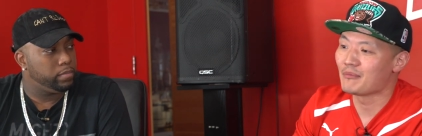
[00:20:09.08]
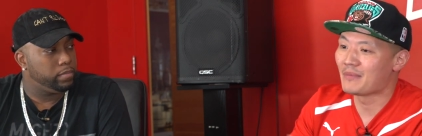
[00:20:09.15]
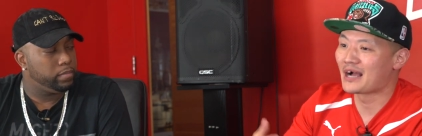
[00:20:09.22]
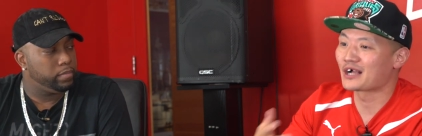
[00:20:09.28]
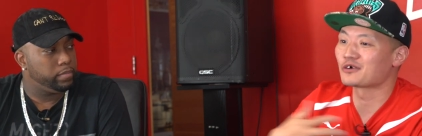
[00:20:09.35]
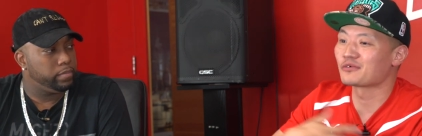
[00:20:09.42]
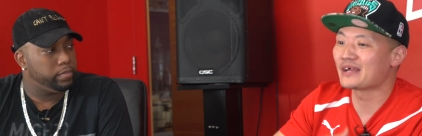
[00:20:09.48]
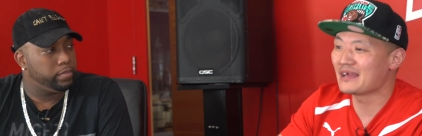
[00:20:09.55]

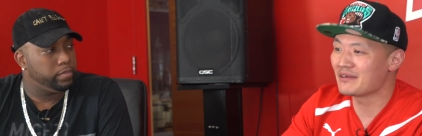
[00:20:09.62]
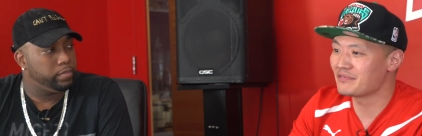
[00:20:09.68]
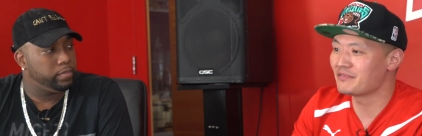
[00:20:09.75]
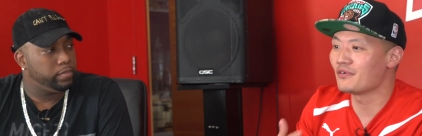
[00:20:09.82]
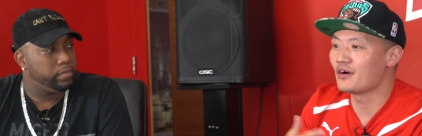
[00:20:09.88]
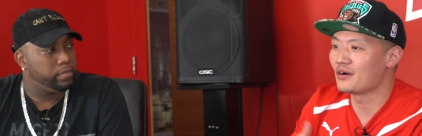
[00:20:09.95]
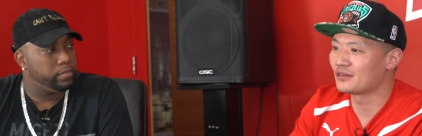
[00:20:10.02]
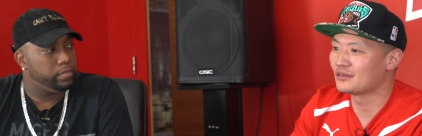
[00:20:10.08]
Speaker 1: my
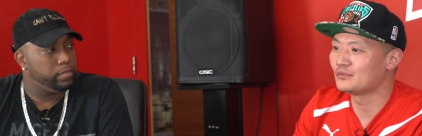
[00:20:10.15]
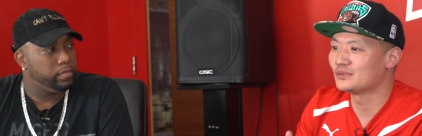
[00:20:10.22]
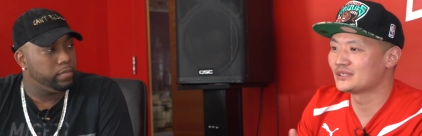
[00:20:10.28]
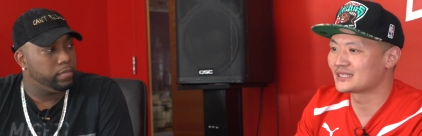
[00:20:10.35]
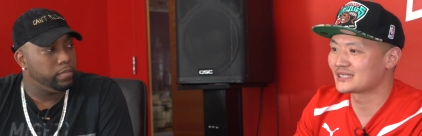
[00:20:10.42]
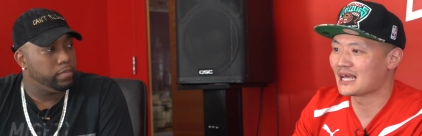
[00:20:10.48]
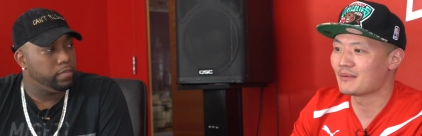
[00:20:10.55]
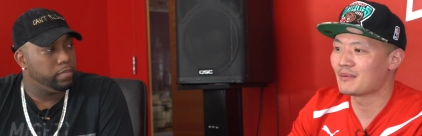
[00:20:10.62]
grandfather,
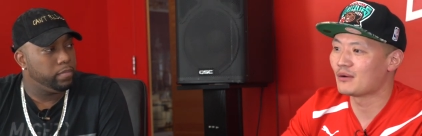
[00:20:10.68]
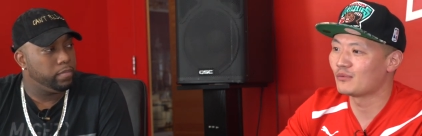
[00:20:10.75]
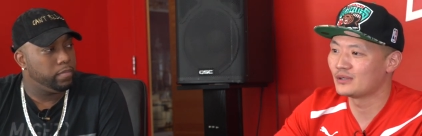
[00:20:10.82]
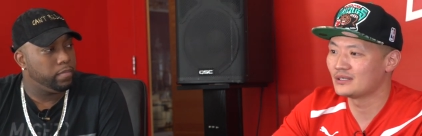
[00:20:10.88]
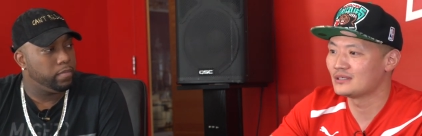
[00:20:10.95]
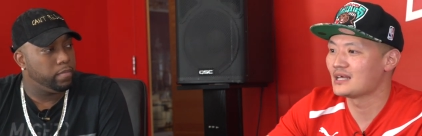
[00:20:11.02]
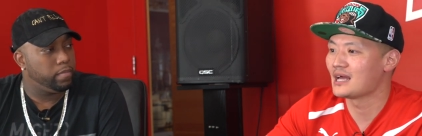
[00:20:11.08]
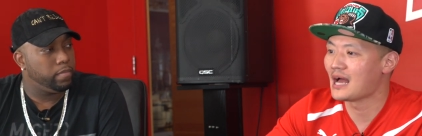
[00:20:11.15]
one
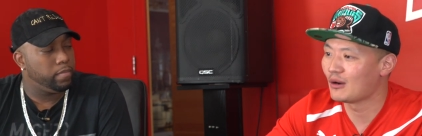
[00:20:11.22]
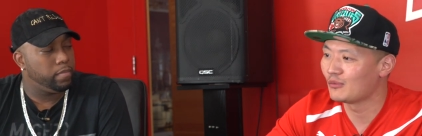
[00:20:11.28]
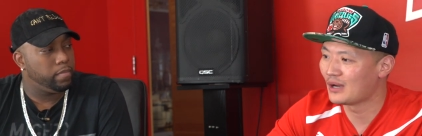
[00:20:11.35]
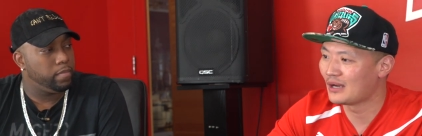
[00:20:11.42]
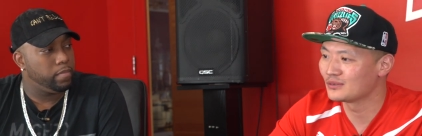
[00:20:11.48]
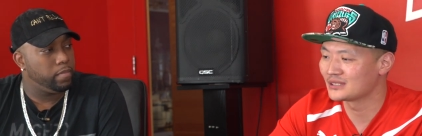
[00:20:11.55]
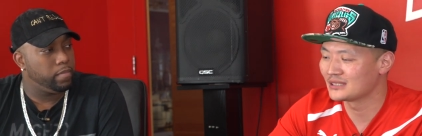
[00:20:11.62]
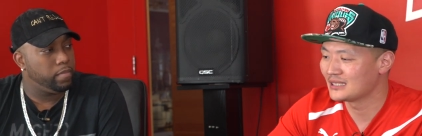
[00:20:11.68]
time,
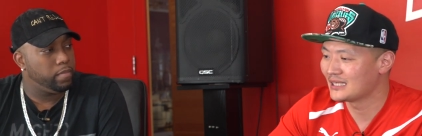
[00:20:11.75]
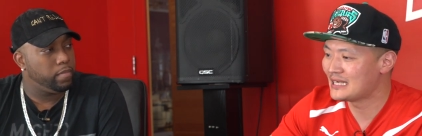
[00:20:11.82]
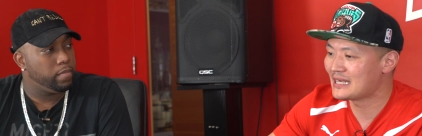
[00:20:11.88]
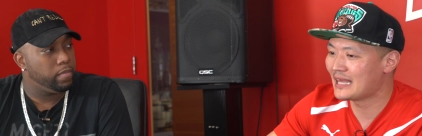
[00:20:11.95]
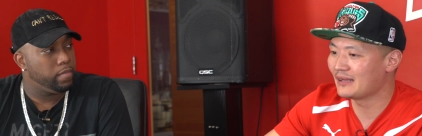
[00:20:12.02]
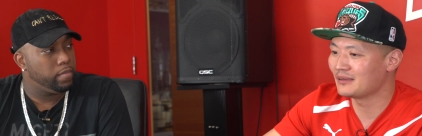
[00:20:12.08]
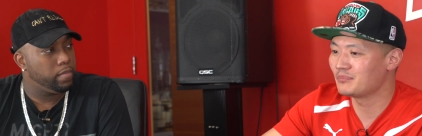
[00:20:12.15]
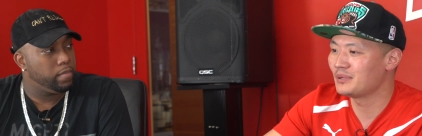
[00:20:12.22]

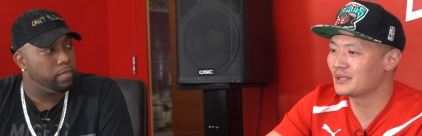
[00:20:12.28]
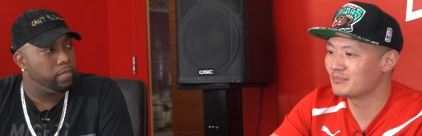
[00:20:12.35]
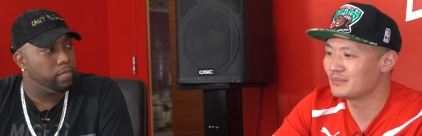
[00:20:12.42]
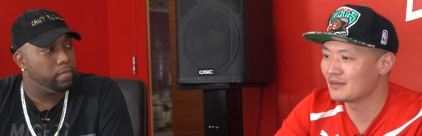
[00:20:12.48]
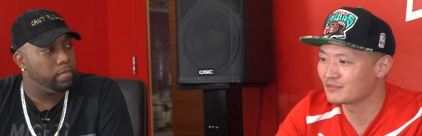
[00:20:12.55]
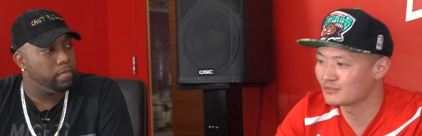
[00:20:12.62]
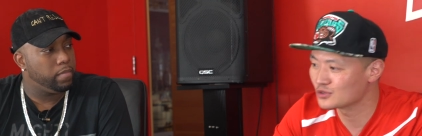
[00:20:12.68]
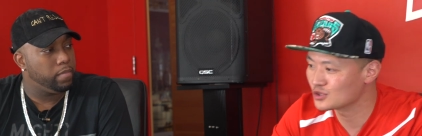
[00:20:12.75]
he came to pick
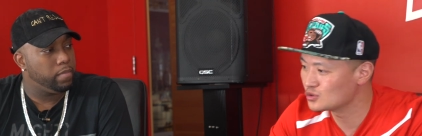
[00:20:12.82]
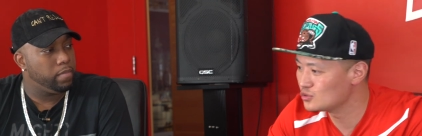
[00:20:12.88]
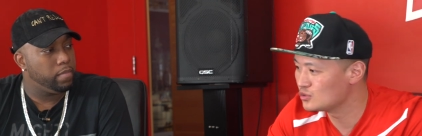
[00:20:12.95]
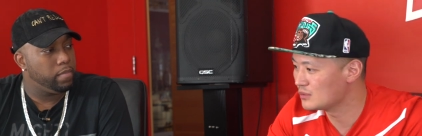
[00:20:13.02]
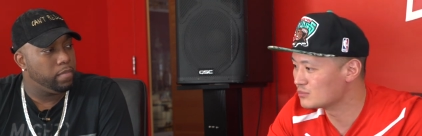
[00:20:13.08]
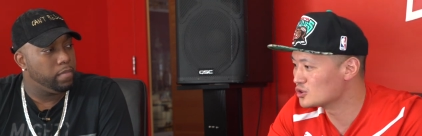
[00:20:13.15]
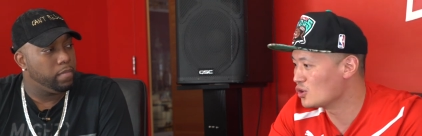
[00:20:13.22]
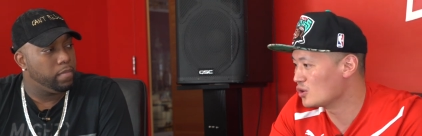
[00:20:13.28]
me up from
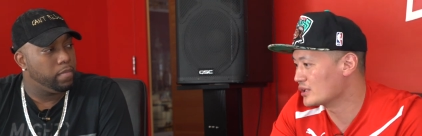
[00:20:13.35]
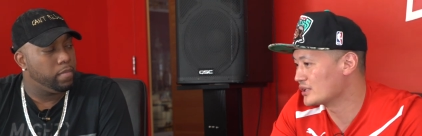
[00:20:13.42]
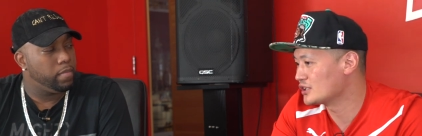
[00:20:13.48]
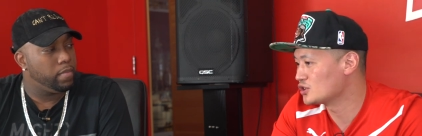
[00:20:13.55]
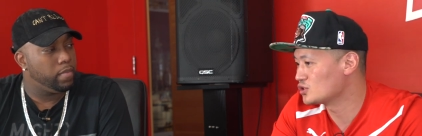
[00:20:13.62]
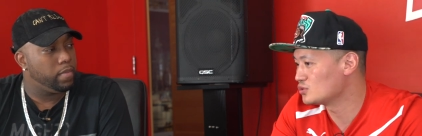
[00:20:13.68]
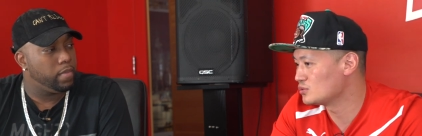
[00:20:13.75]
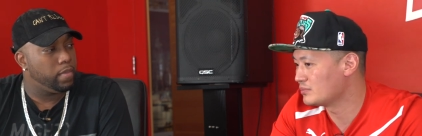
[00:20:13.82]
school. I'm talking
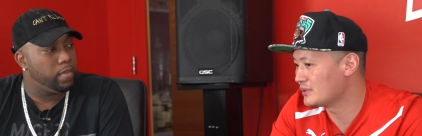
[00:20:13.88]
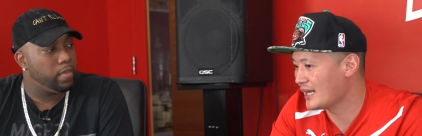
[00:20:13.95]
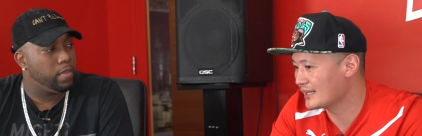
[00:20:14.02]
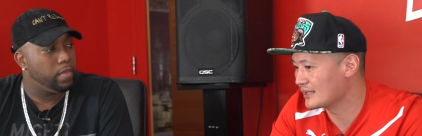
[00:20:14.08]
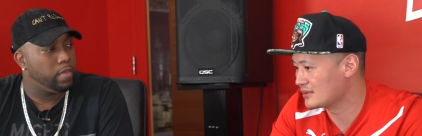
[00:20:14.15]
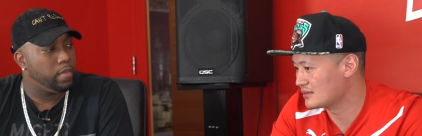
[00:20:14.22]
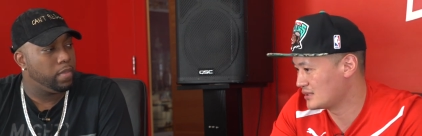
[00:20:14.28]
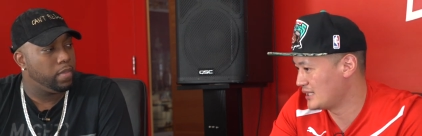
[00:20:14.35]
to two
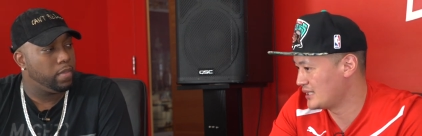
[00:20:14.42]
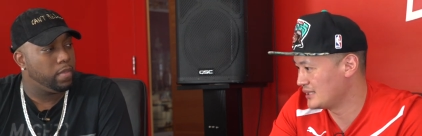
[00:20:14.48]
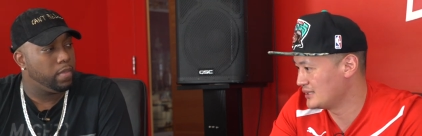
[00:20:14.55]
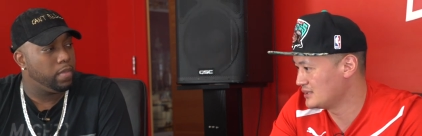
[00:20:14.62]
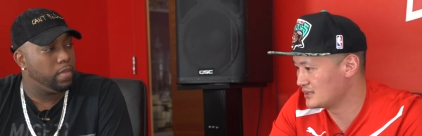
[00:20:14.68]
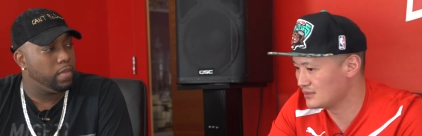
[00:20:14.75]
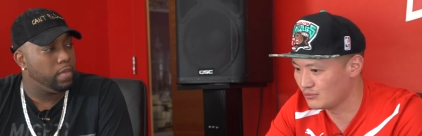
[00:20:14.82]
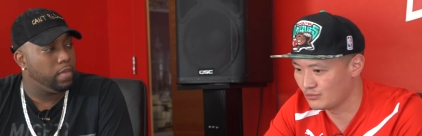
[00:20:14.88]
black
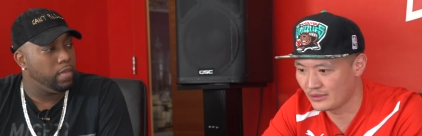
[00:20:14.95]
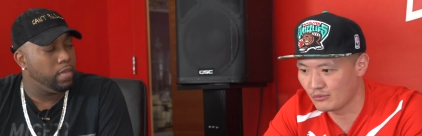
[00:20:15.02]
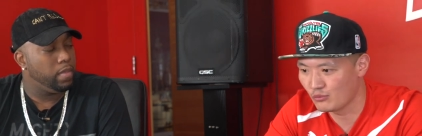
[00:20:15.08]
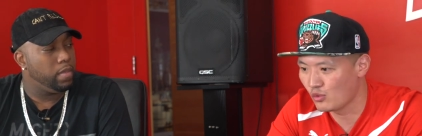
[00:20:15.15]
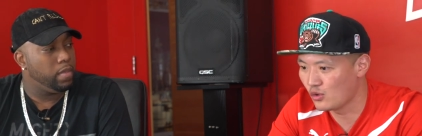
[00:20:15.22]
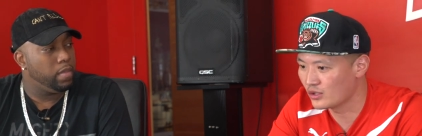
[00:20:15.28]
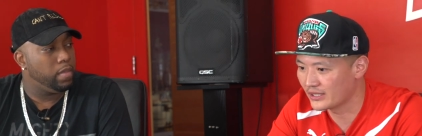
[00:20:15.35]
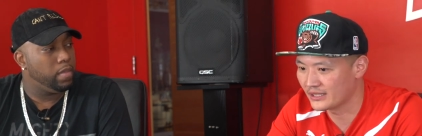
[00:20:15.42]
kids. We
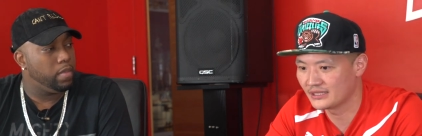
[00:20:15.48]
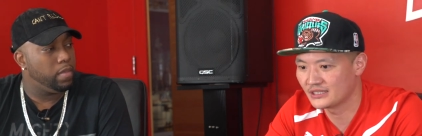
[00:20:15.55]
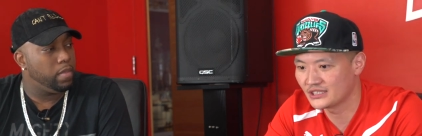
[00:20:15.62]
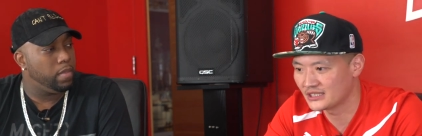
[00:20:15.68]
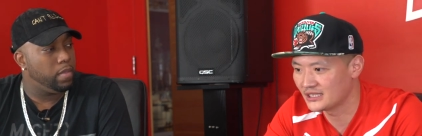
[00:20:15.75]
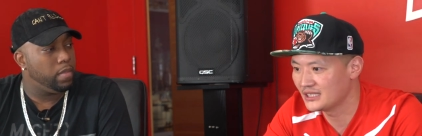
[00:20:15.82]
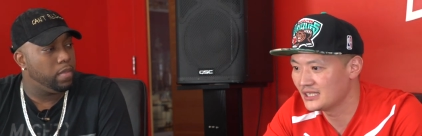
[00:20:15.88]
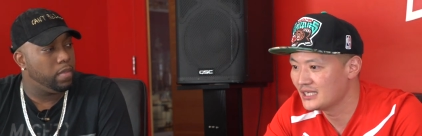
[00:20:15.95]
walk in
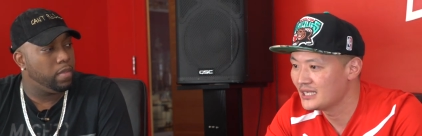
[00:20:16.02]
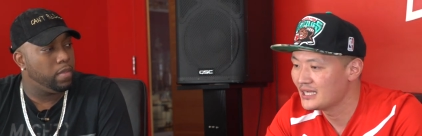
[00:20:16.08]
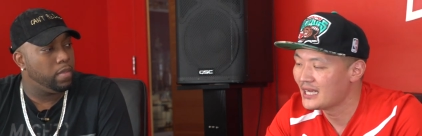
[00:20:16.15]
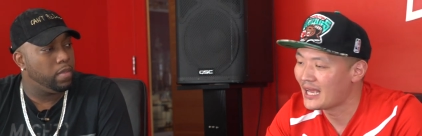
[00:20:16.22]
and shit.